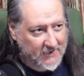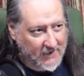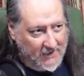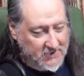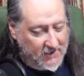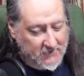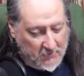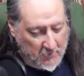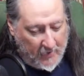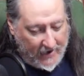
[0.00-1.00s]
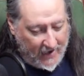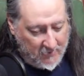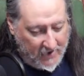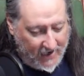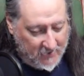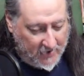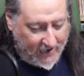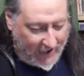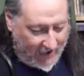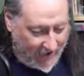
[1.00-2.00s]
It's awesome for my campaign, but
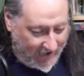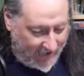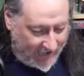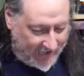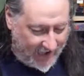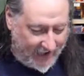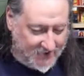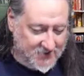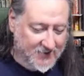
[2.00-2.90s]
I can't.